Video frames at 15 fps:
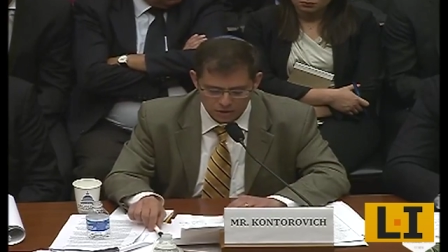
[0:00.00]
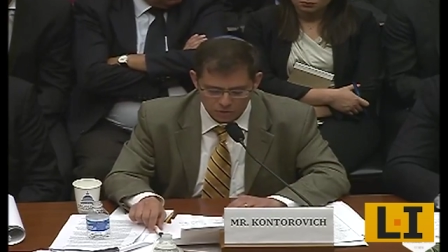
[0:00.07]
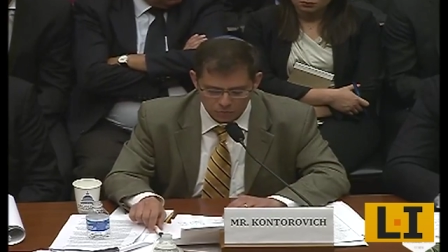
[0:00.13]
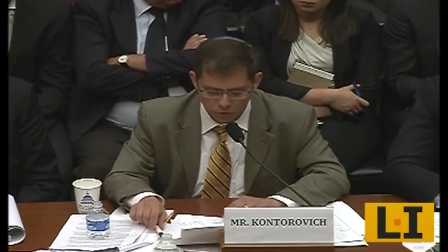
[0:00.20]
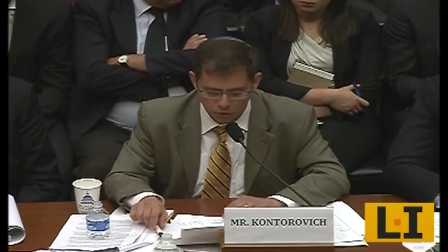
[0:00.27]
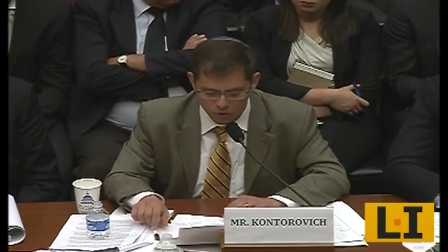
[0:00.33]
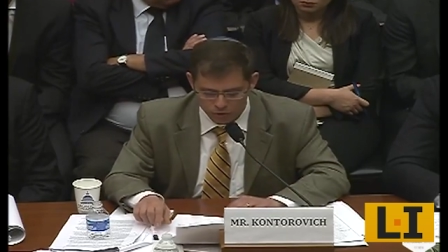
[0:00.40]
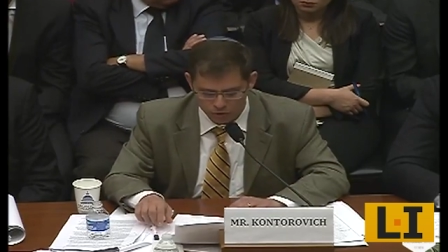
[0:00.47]

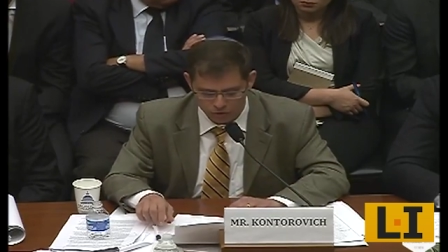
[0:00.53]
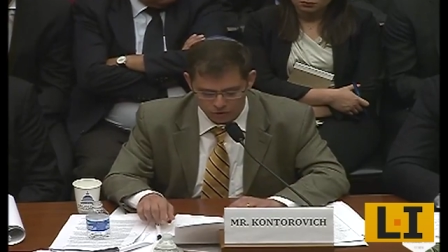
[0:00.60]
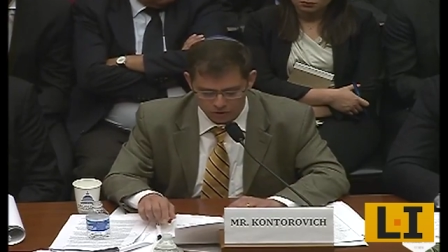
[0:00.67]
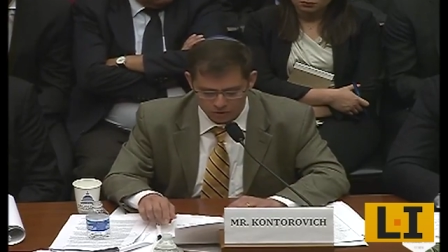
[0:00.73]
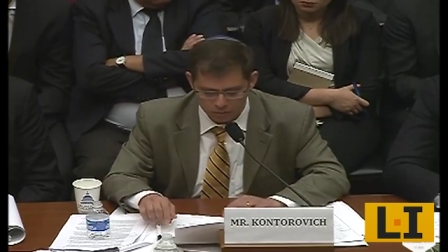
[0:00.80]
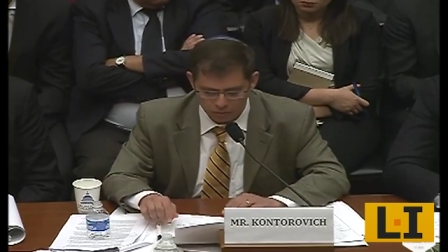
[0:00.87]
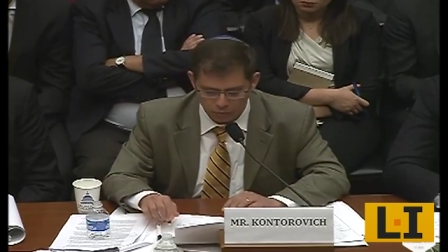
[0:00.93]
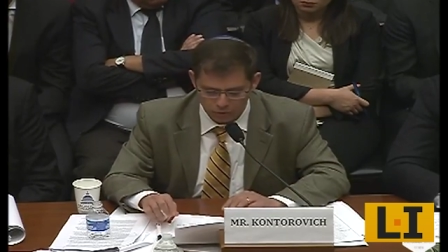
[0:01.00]
Moreover,
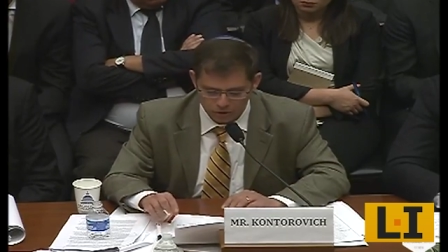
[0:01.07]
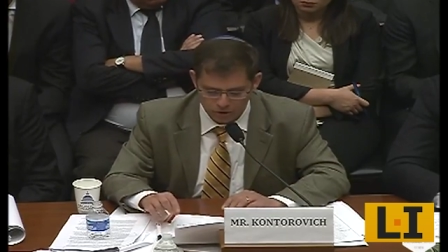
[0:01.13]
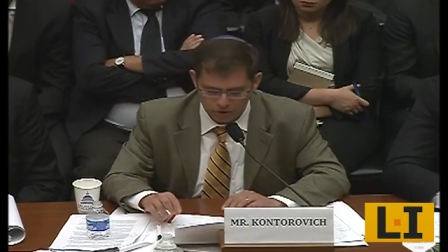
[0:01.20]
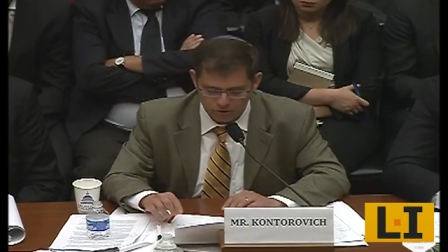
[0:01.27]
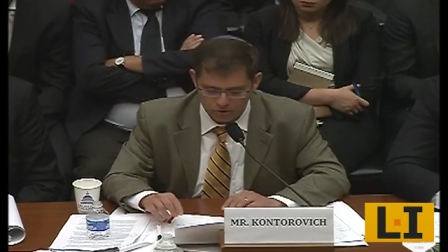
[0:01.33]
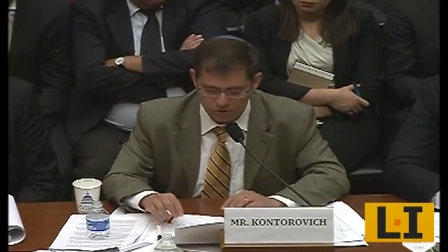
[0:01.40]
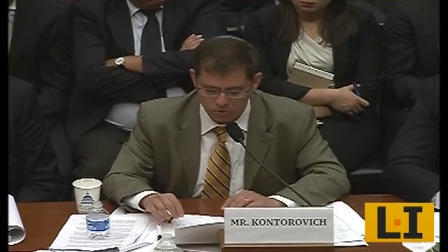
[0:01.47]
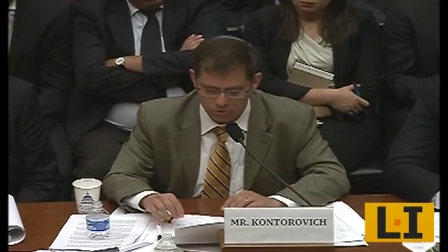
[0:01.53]

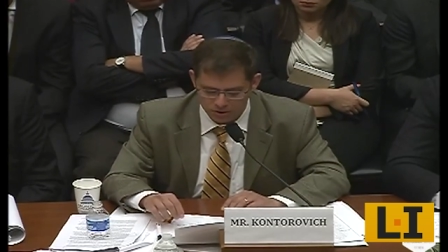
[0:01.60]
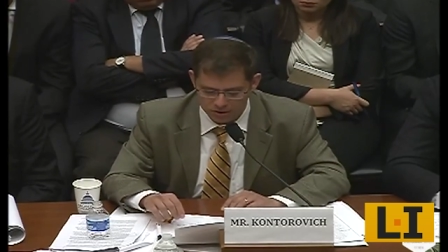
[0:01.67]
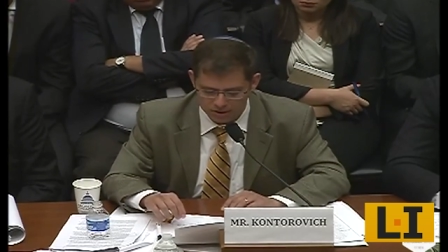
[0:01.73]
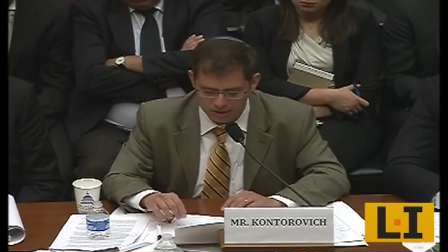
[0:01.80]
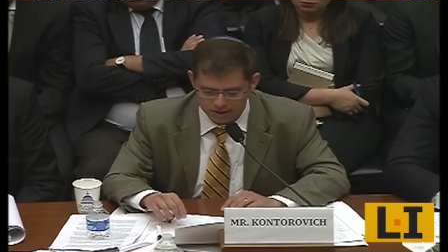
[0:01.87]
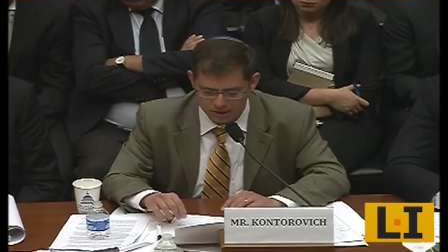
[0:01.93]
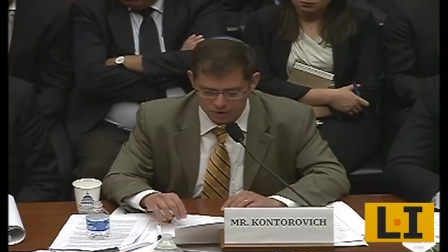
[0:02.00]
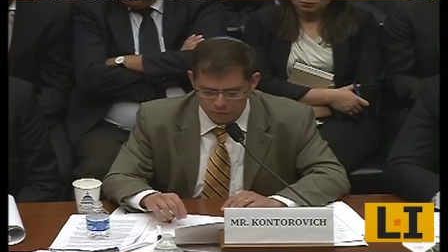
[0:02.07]
boycotts do not
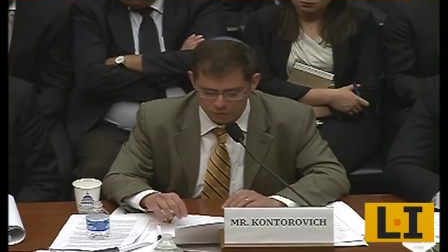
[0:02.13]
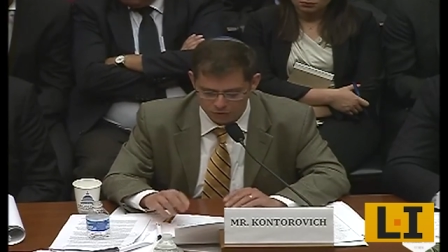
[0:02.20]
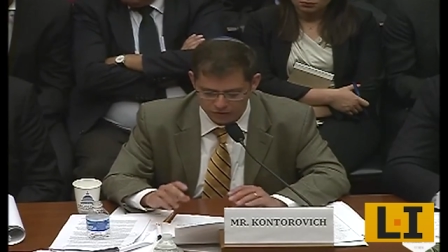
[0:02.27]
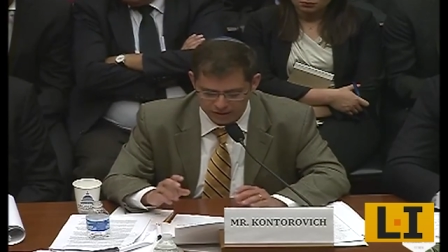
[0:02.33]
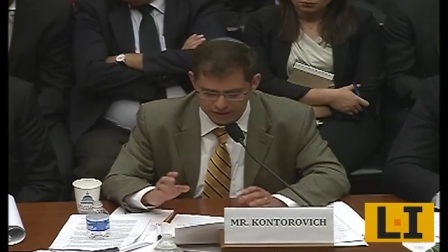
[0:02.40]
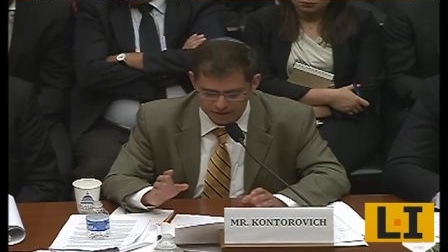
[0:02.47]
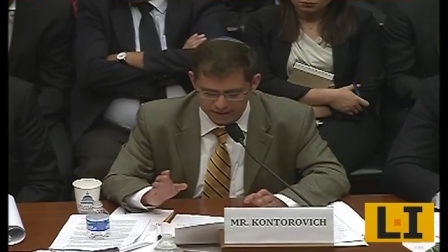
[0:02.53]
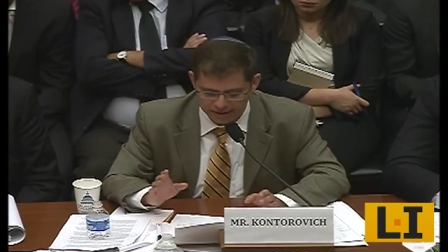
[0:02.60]
seek to
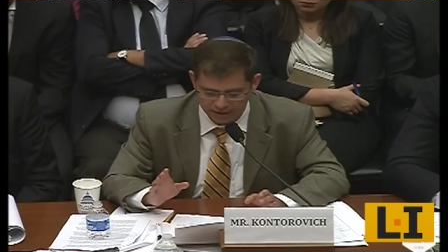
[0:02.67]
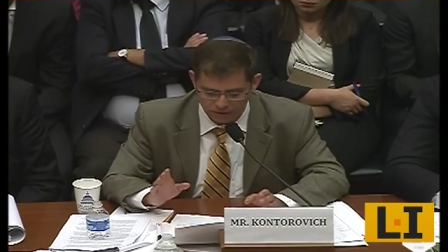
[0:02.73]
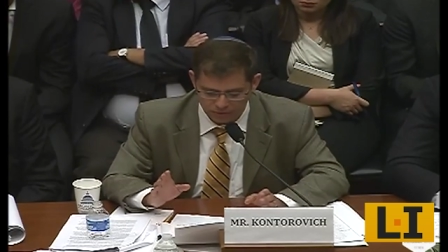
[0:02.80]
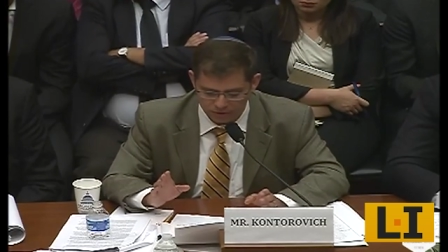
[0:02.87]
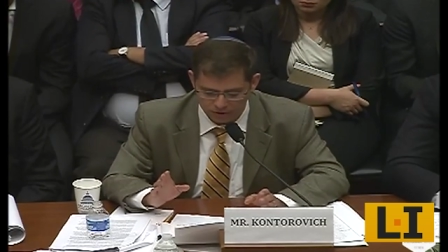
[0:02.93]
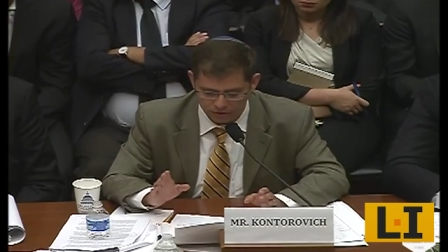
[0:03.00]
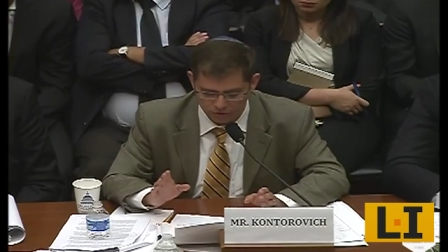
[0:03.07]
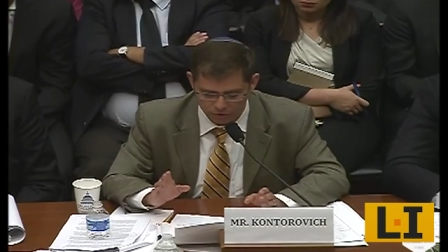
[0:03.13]
prevent
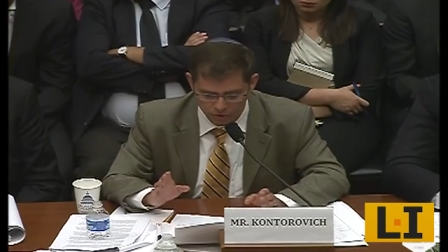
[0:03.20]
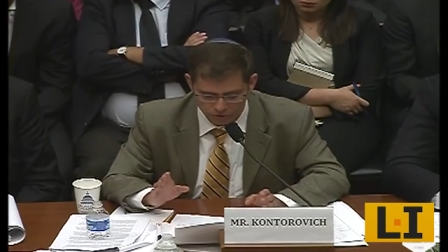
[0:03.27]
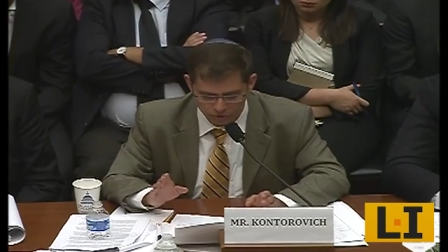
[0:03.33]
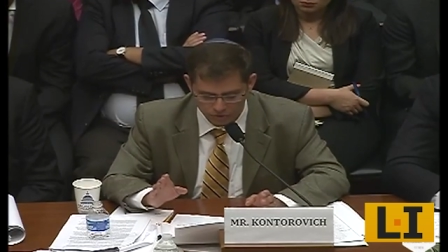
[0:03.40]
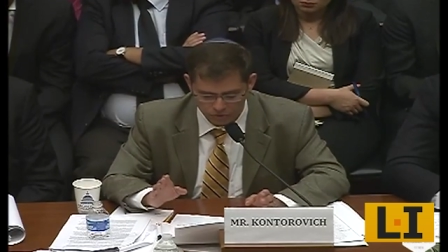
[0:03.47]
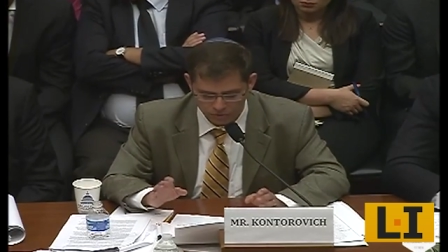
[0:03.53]
settlement growth,